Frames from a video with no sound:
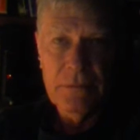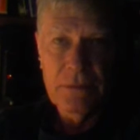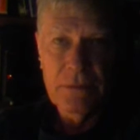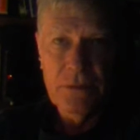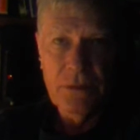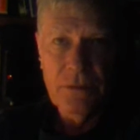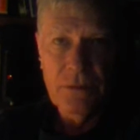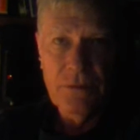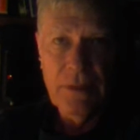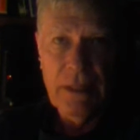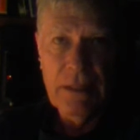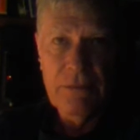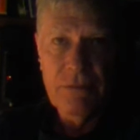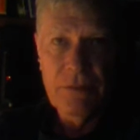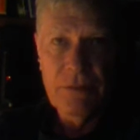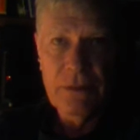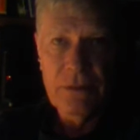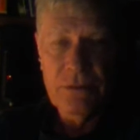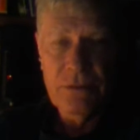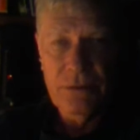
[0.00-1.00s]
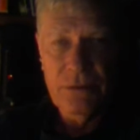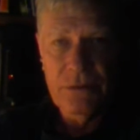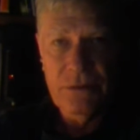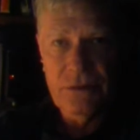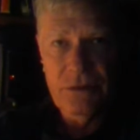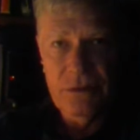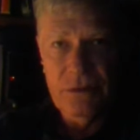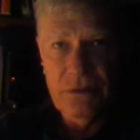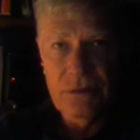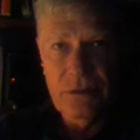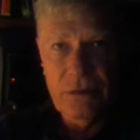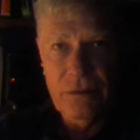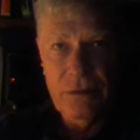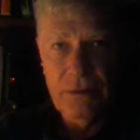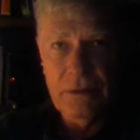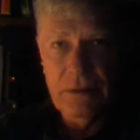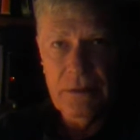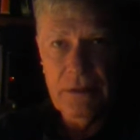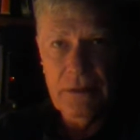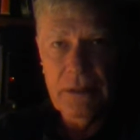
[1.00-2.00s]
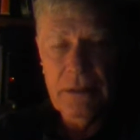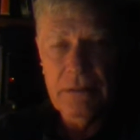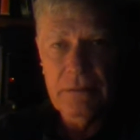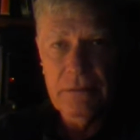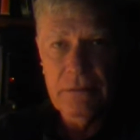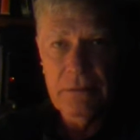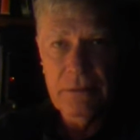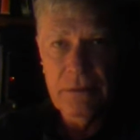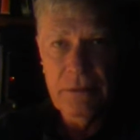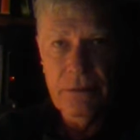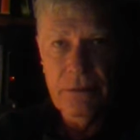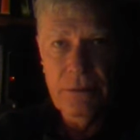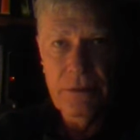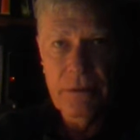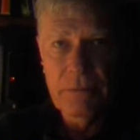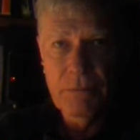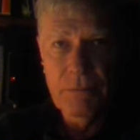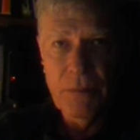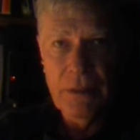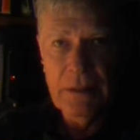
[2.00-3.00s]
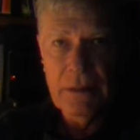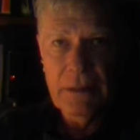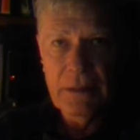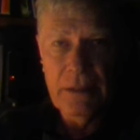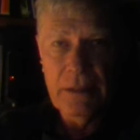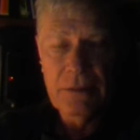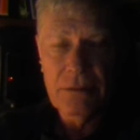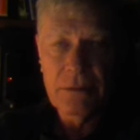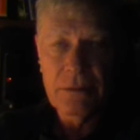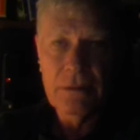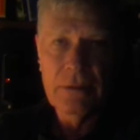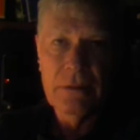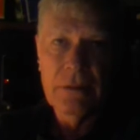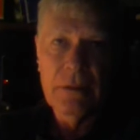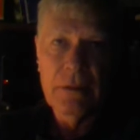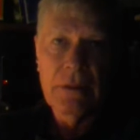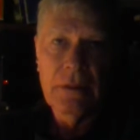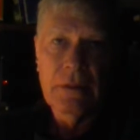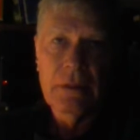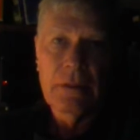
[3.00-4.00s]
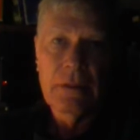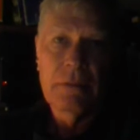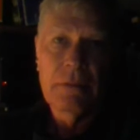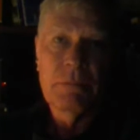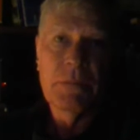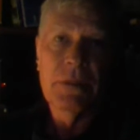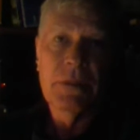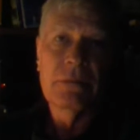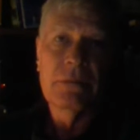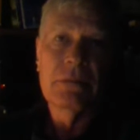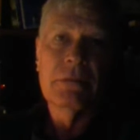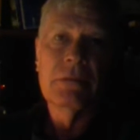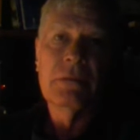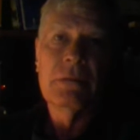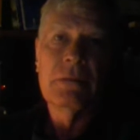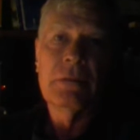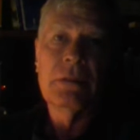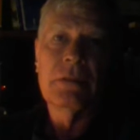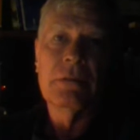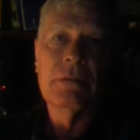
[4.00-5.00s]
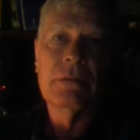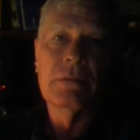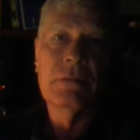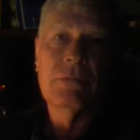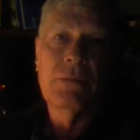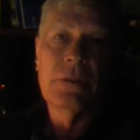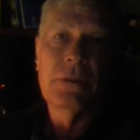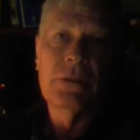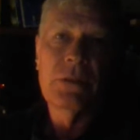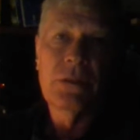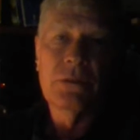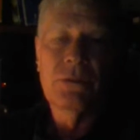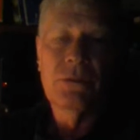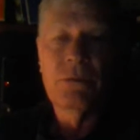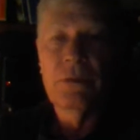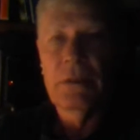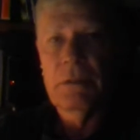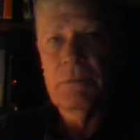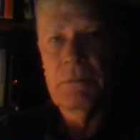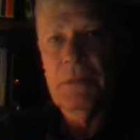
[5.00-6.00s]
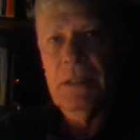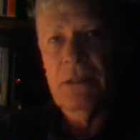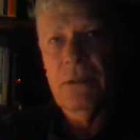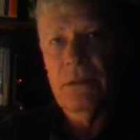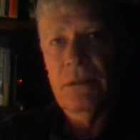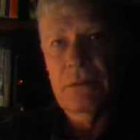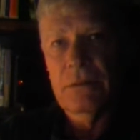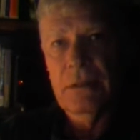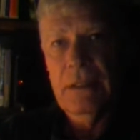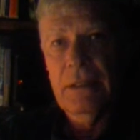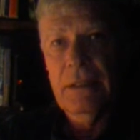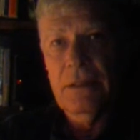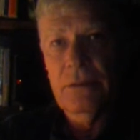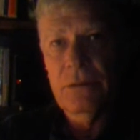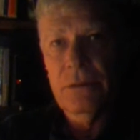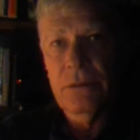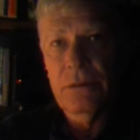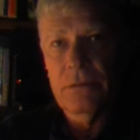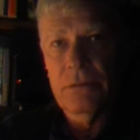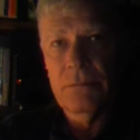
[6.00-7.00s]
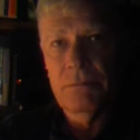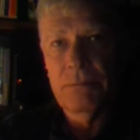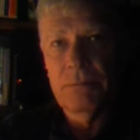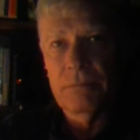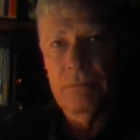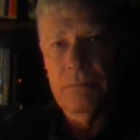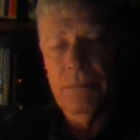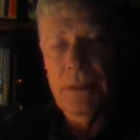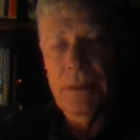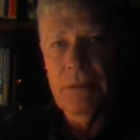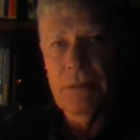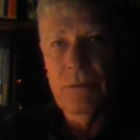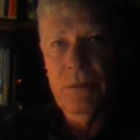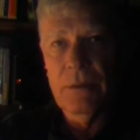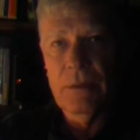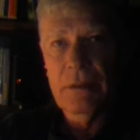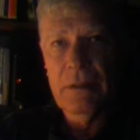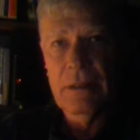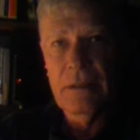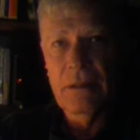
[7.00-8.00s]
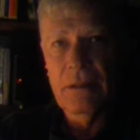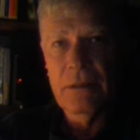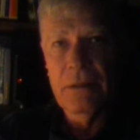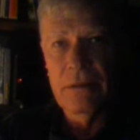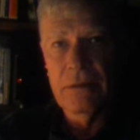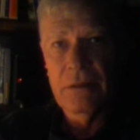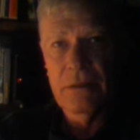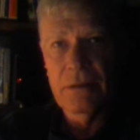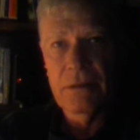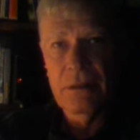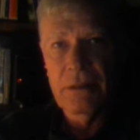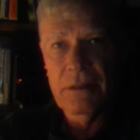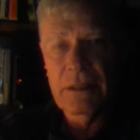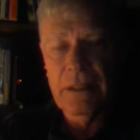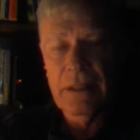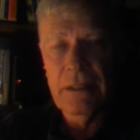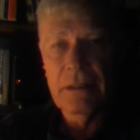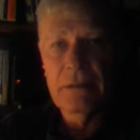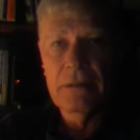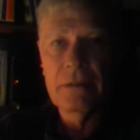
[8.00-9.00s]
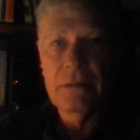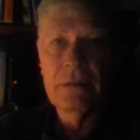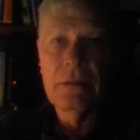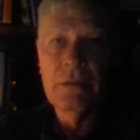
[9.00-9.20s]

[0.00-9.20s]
survive with to a certain extent, including brain cancer. But yeah, we shouldn't really be calling cancers by where they are located.